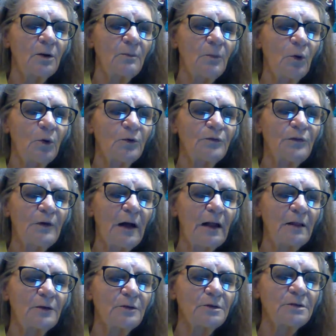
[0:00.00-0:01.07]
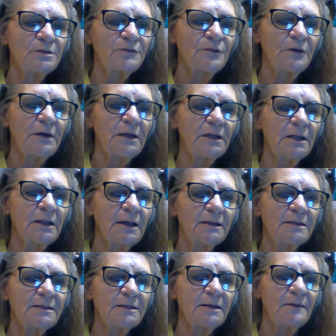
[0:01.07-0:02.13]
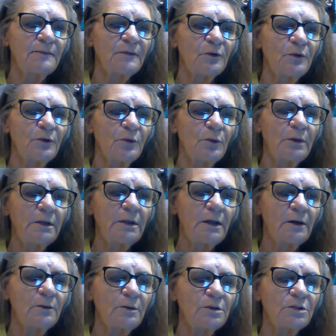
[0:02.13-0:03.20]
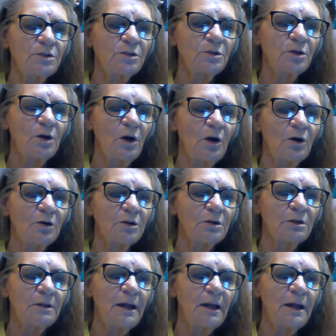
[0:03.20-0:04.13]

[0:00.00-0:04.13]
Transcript: Moore followed his friend, and they stepped through the window into the garden,